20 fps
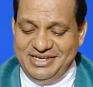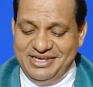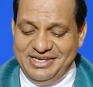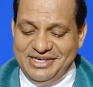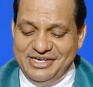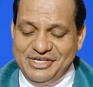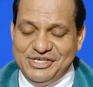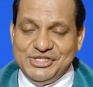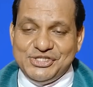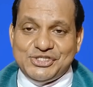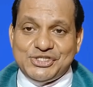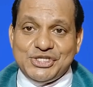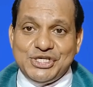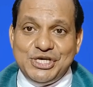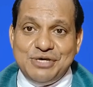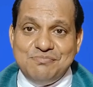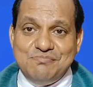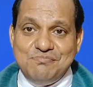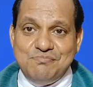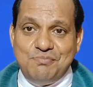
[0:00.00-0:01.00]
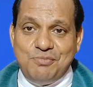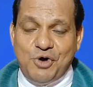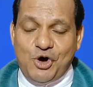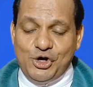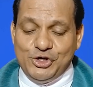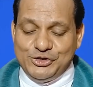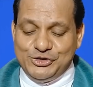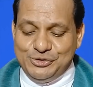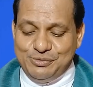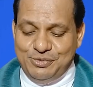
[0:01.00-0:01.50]
It is
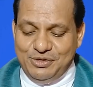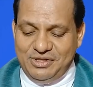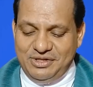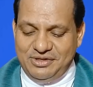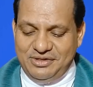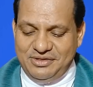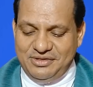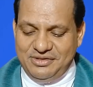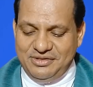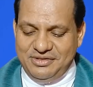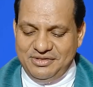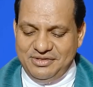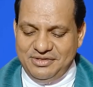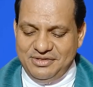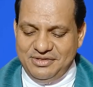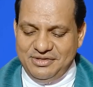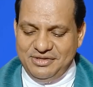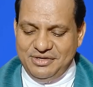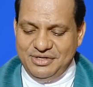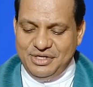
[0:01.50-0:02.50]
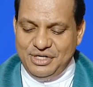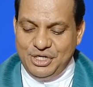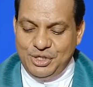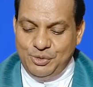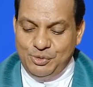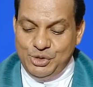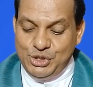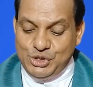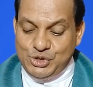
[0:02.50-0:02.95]
impossible. We